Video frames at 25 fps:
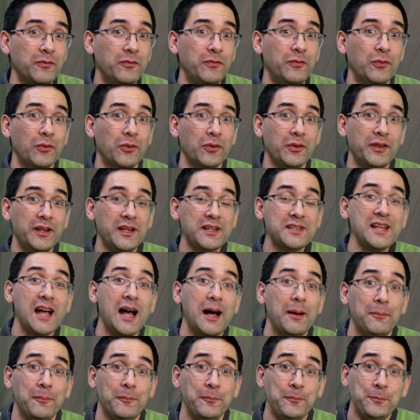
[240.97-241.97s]
for the
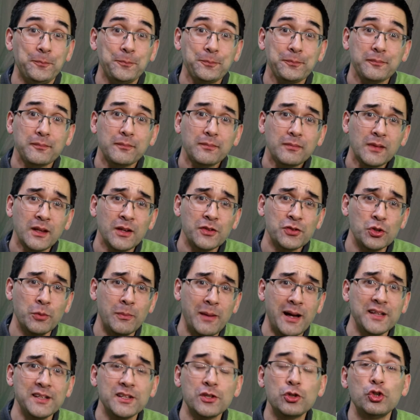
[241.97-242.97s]
exam. So
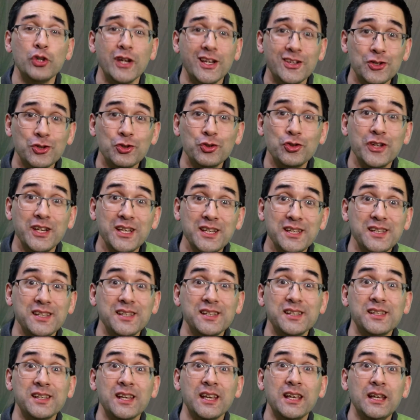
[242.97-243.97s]
my suggestion
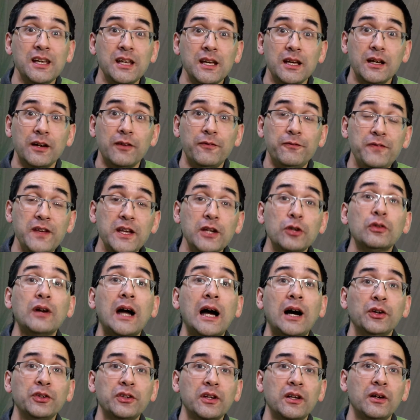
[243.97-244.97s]
is figure
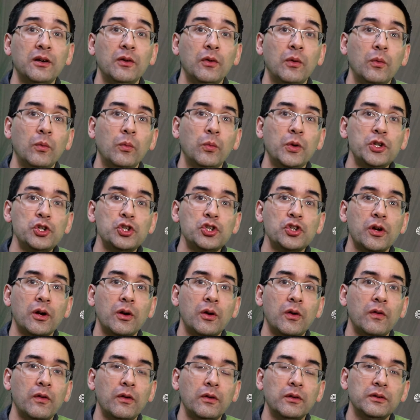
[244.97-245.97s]
out
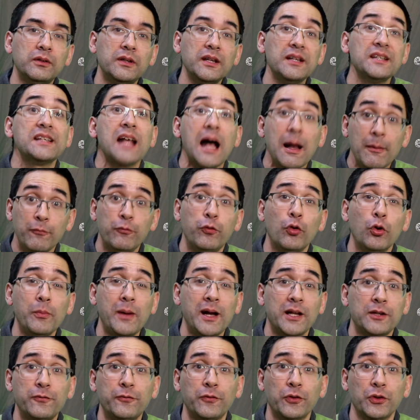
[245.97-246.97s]
the exam
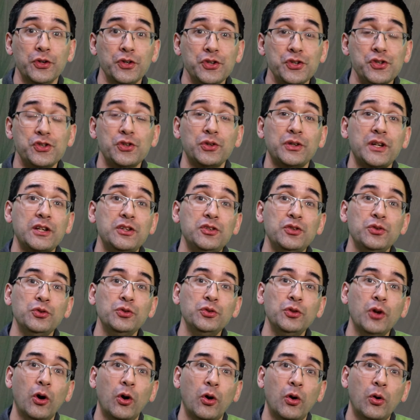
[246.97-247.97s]
format first, so that you
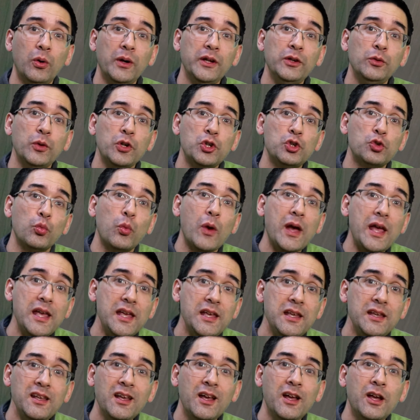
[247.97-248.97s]
know in which
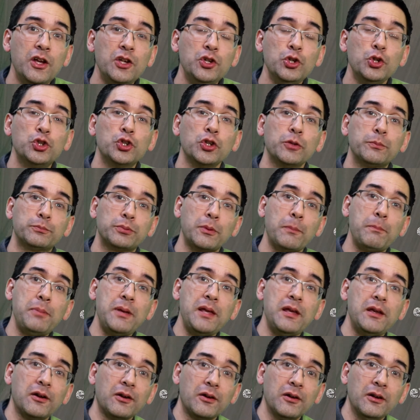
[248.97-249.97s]
way you should
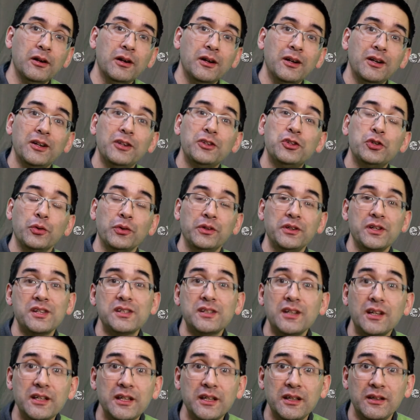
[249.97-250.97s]
prepare during the
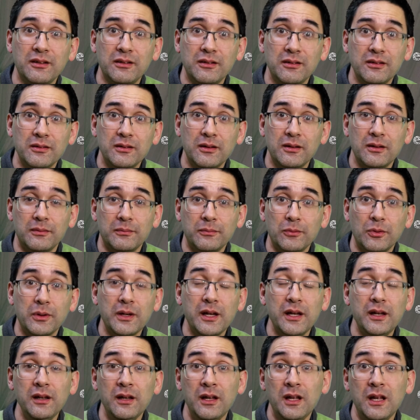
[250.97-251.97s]
studying.
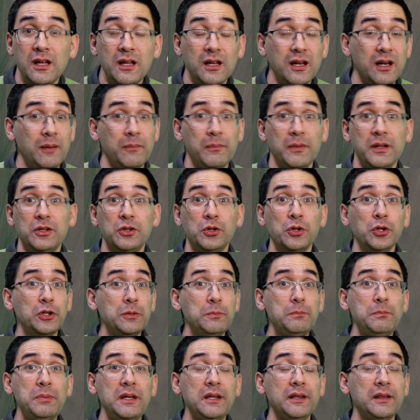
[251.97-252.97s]
Okay, it
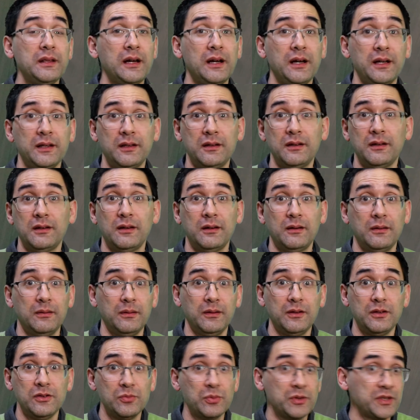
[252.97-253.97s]
could be that
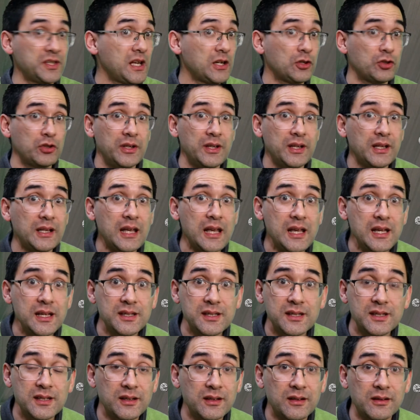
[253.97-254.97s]
this was actually the
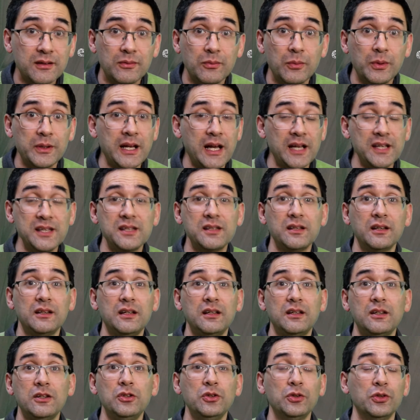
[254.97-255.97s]
case when I
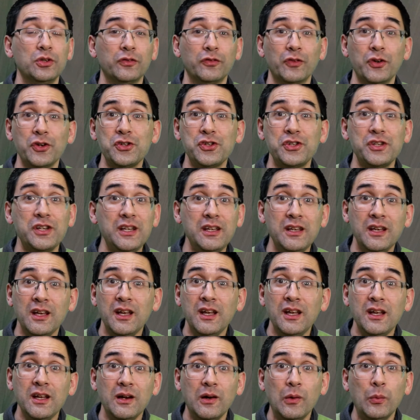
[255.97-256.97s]
studied at university.
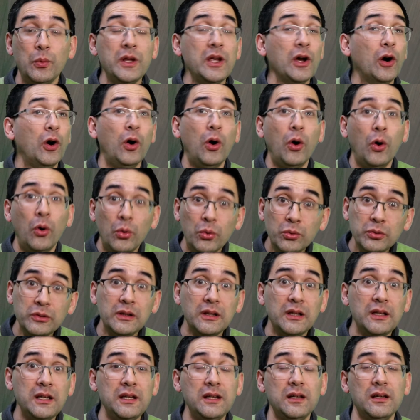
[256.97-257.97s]
We
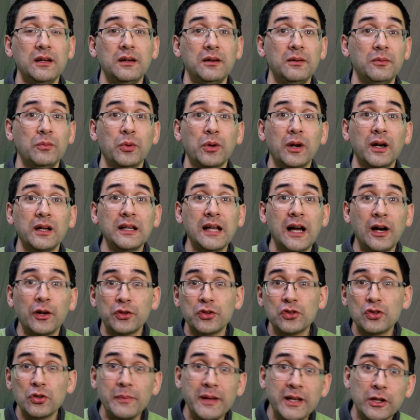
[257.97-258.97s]
only were allowed
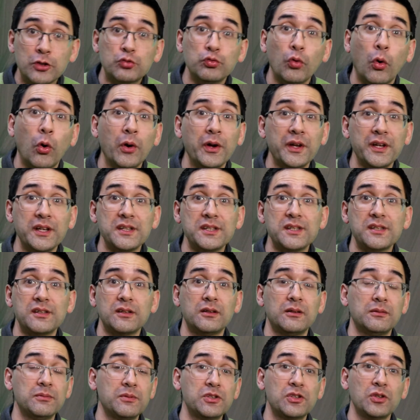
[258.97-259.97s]
to make drawings.
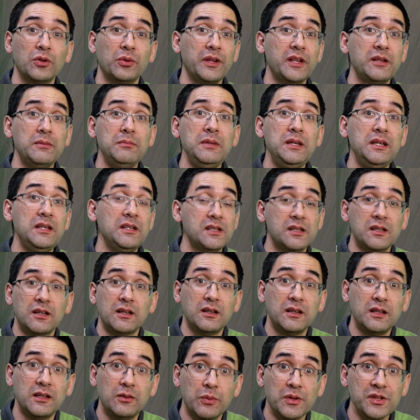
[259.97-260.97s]
So that means
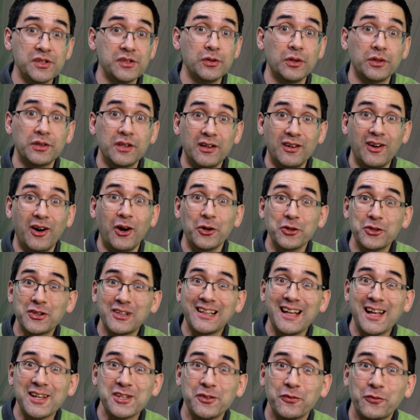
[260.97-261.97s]
it was not an art
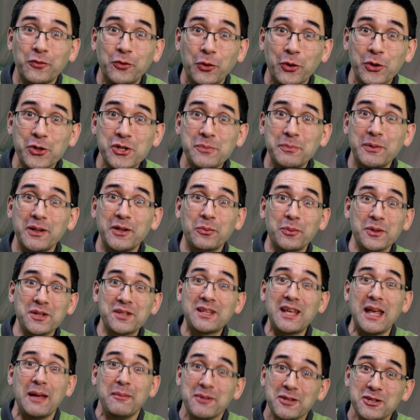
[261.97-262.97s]
class, of course, but it was
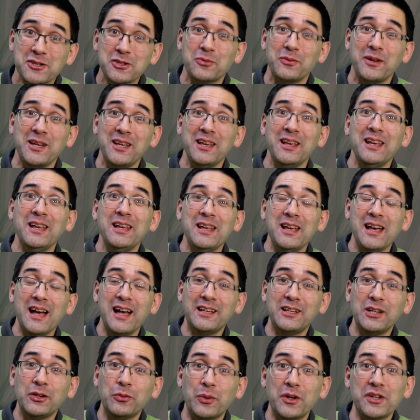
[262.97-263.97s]
chemistry
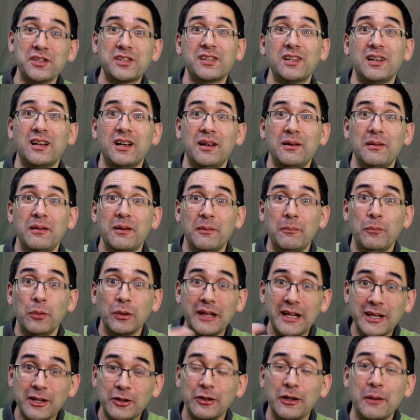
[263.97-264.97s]
and it was a
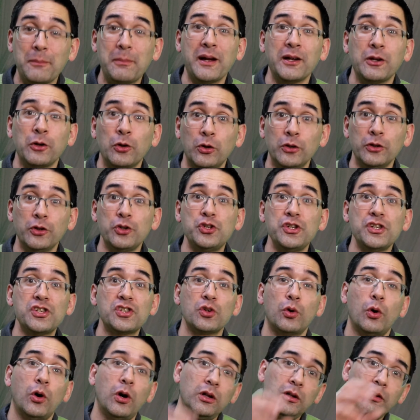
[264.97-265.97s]
molecular biology.
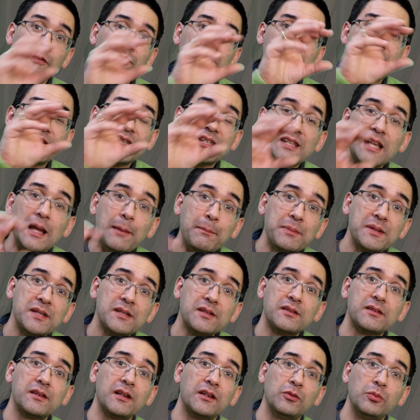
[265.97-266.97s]
So all of the
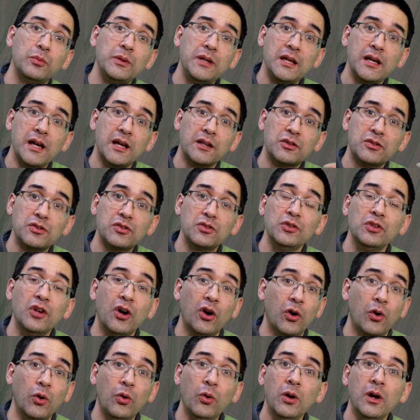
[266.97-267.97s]
steps that we had to
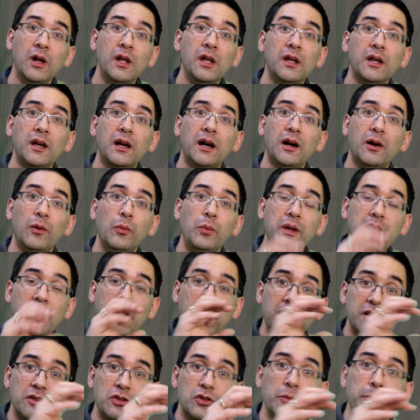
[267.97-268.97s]
know, we
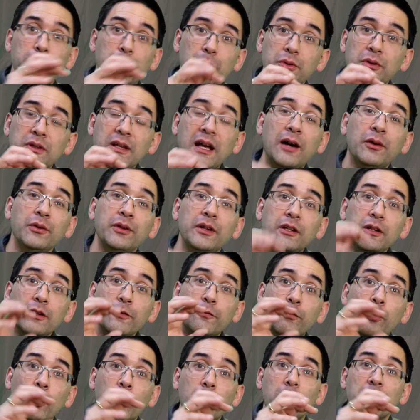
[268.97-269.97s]
had to put down in the
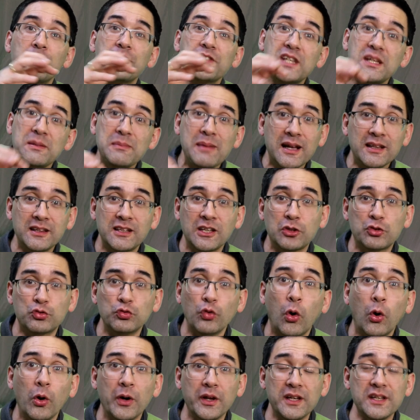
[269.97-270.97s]
form of schematic
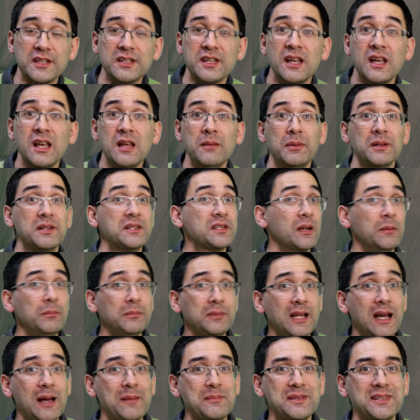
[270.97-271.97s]
drawings. But
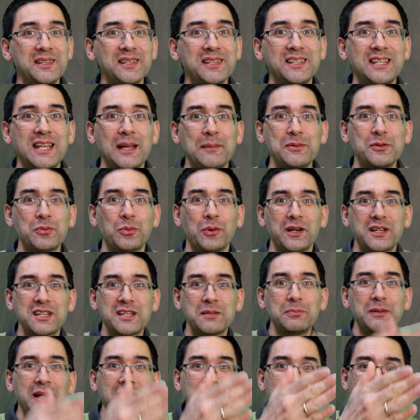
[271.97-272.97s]
sometimes the steps were
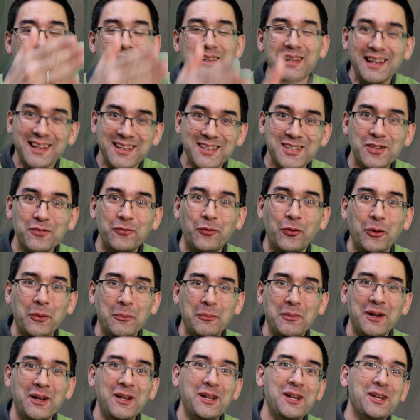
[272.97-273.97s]
explained in text
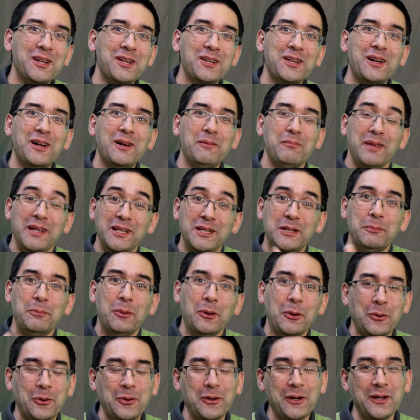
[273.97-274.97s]
form in the
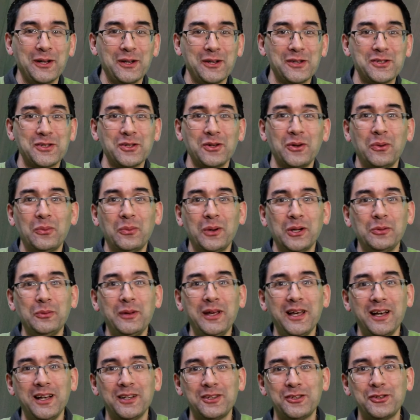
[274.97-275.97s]
book. So what
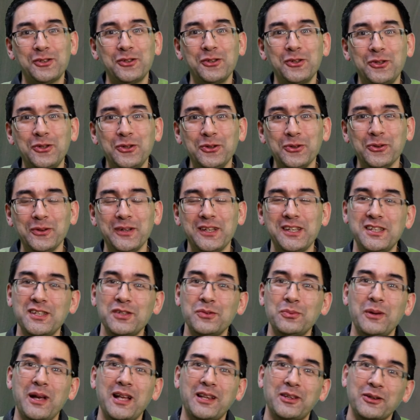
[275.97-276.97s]
we had to do
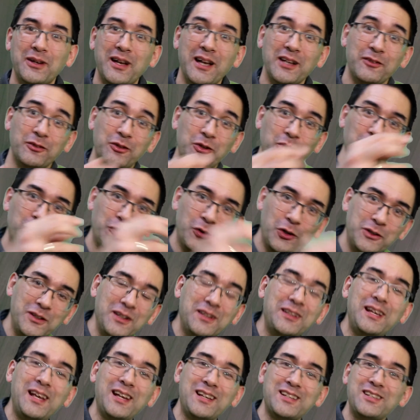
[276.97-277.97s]
is we had to kind of convert the
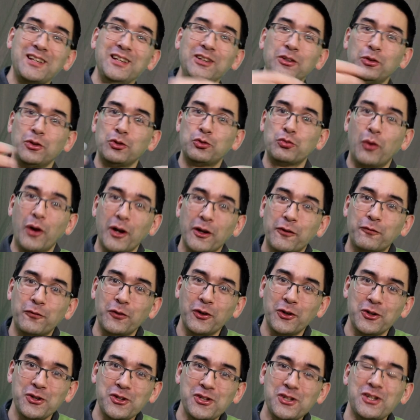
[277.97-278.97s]
text into a drawing
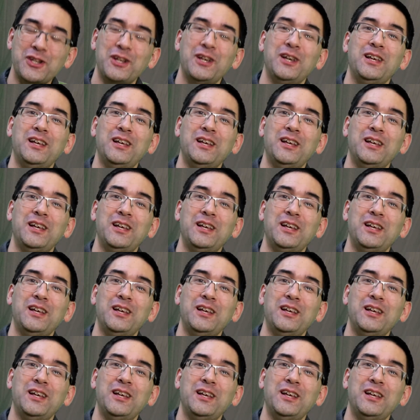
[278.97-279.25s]
first